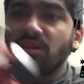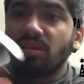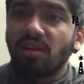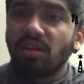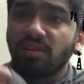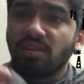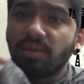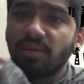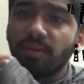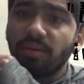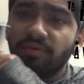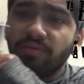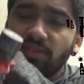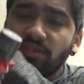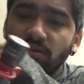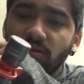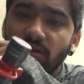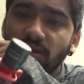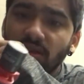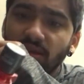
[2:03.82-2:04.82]
a real-time
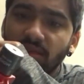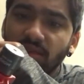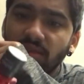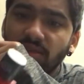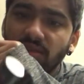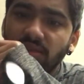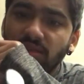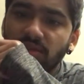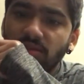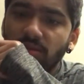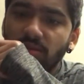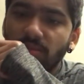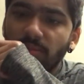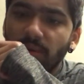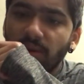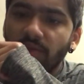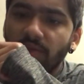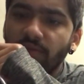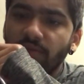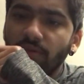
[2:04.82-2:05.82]
effort to connect this to the
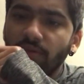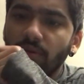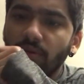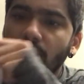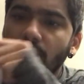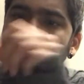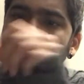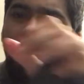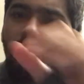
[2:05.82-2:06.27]
microphone.